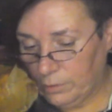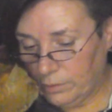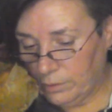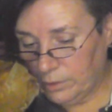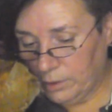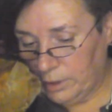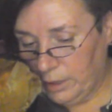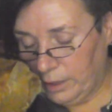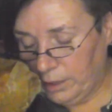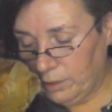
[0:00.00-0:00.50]

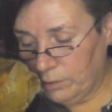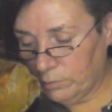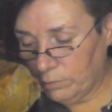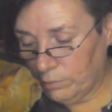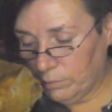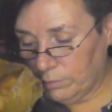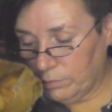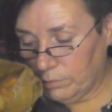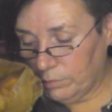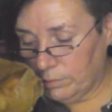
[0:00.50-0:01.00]
Okay.
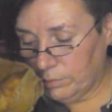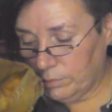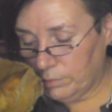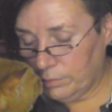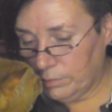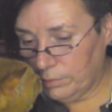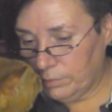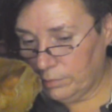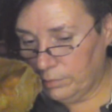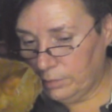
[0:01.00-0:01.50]

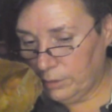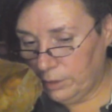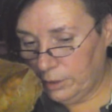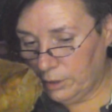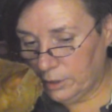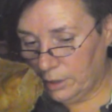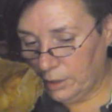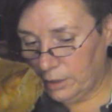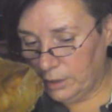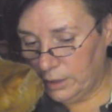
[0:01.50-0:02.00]
I'm
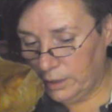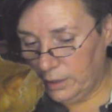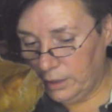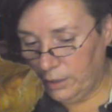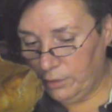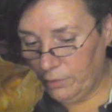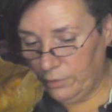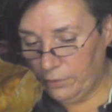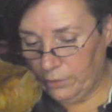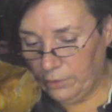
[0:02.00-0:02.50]
just going to
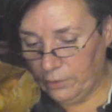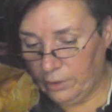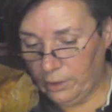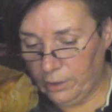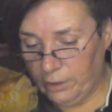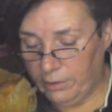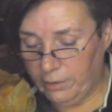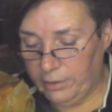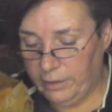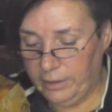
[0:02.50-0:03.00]
sniff.
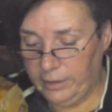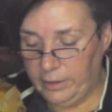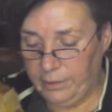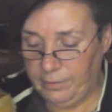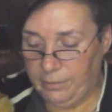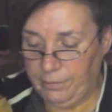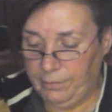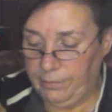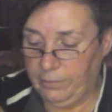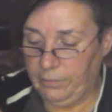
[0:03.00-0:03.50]
All right.
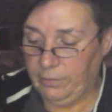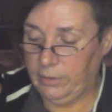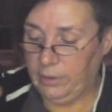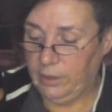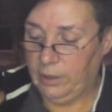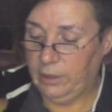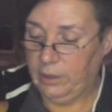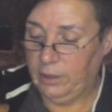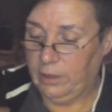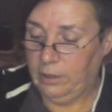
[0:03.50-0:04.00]

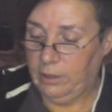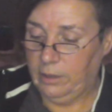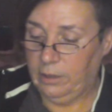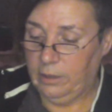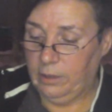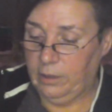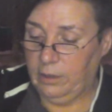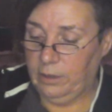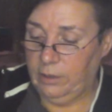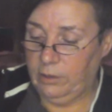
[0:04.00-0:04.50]

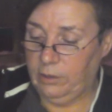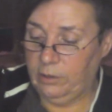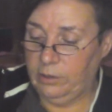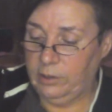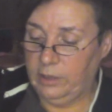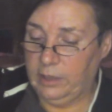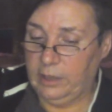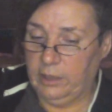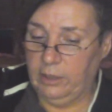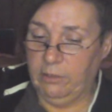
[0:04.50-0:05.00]
Are you
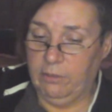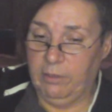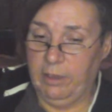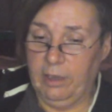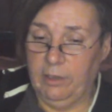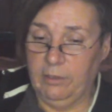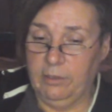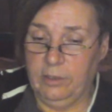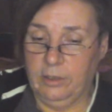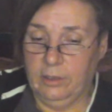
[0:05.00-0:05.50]
sticking
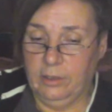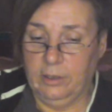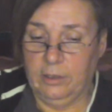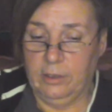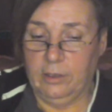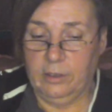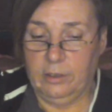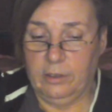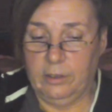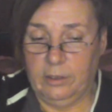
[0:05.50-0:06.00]
around?
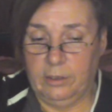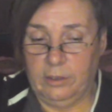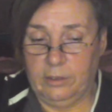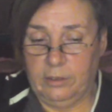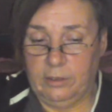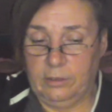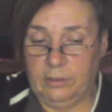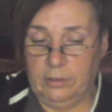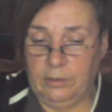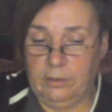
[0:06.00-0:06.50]

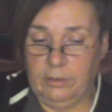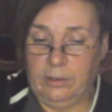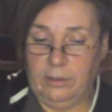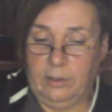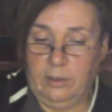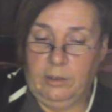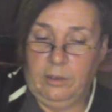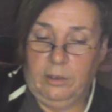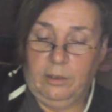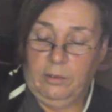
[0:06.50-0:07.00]
Or
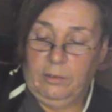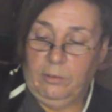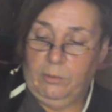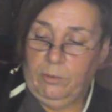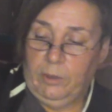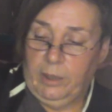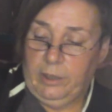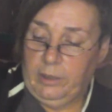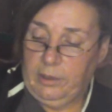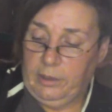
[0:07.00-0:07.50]

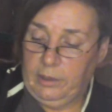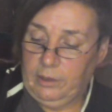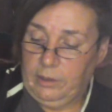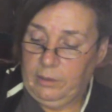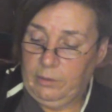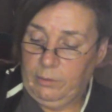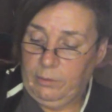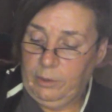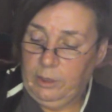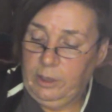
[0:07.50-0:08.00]
what?
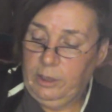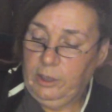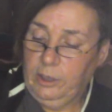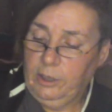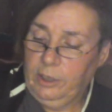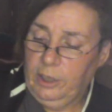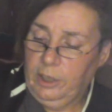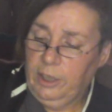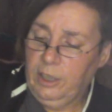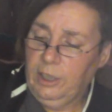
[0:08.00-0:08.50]
What are you
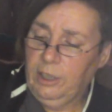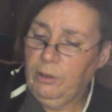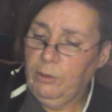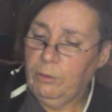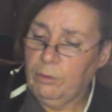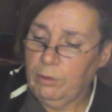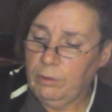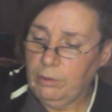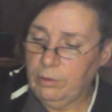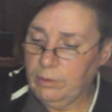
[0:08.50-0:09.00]
going to
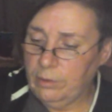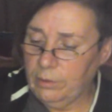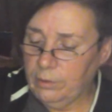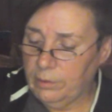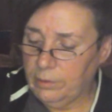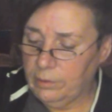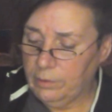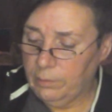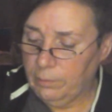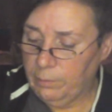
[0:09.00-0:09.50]
do?
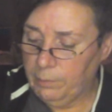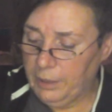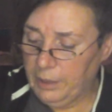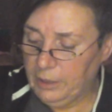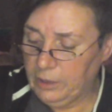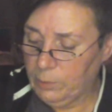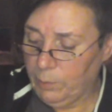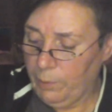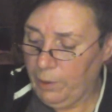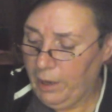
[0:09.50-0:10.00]
Pick
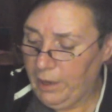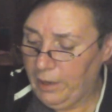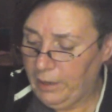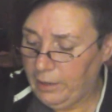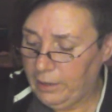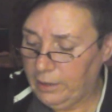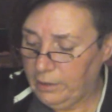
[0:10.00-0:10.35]
a spot.